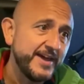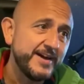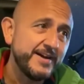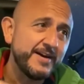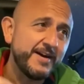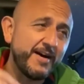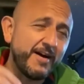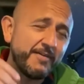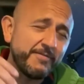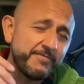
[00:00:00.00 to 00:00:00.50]

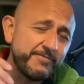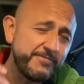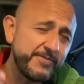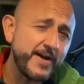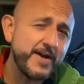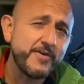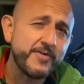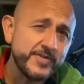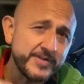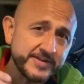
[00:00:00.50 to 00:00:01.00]
are
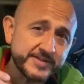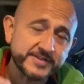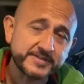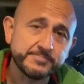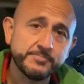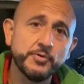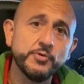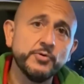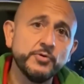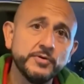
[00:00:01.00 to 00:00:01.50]
very
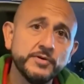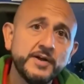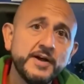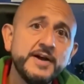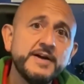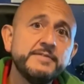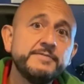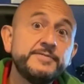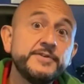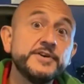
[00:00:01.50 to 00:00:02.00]
small
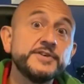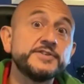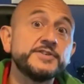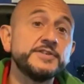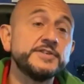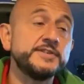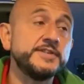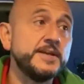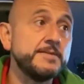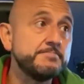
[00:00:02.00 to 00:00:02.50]

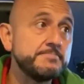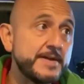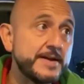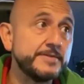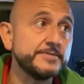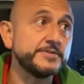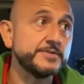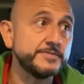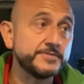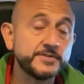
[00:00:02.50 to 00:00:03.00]
versus the
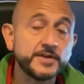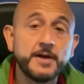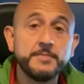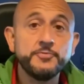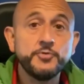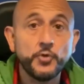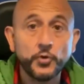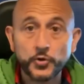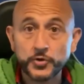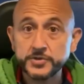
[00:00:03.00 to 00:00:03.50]
amount of time
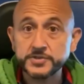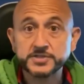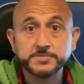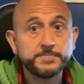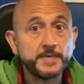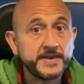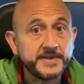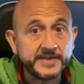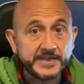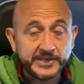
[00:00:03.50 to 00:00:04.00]
you're going to
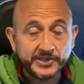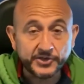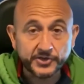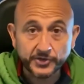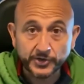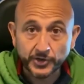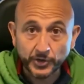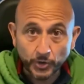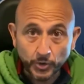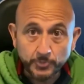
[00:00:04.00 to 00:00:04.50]
spend in
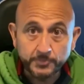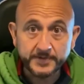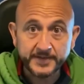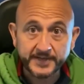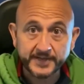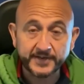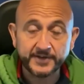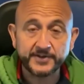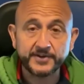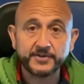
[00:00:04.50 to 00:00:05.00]
gloomy
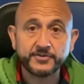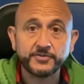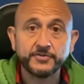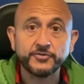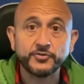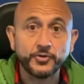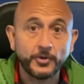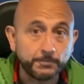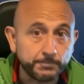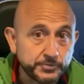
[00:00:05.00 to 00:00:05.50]
conditions,
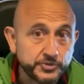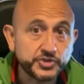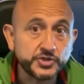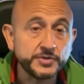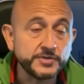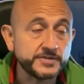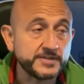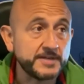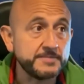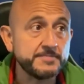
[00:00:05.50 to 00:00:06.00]
not
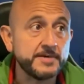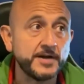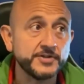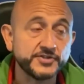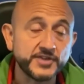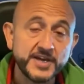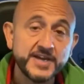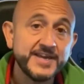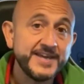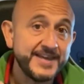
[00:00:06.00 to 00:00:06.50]
producing much,
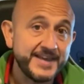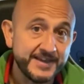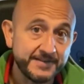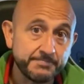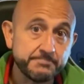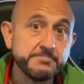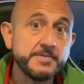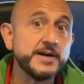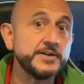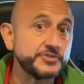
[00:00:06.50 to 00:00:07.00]
is
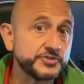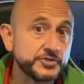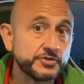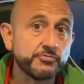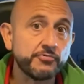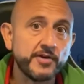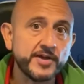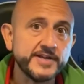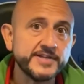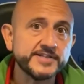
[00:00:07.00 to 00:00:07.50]
much
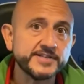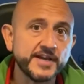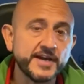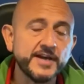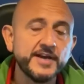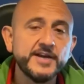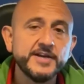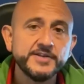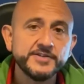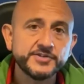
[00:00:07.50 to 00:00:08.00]
greater.
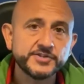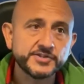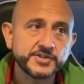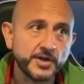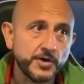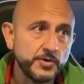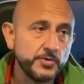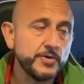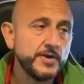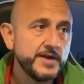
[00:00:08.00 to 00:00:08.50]

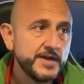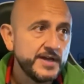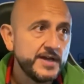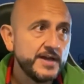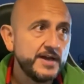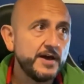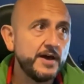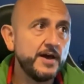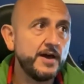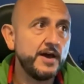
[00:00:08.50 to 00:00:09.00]
So
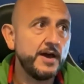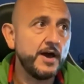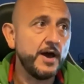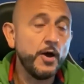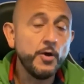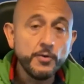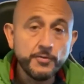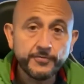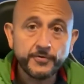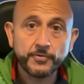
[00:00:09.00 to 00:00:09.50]

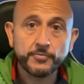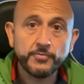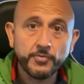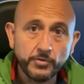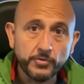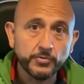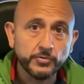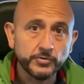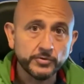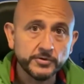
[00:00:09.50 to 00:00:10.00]

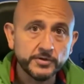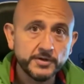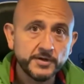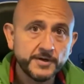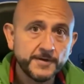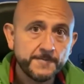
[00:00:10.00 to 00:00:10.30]
overall,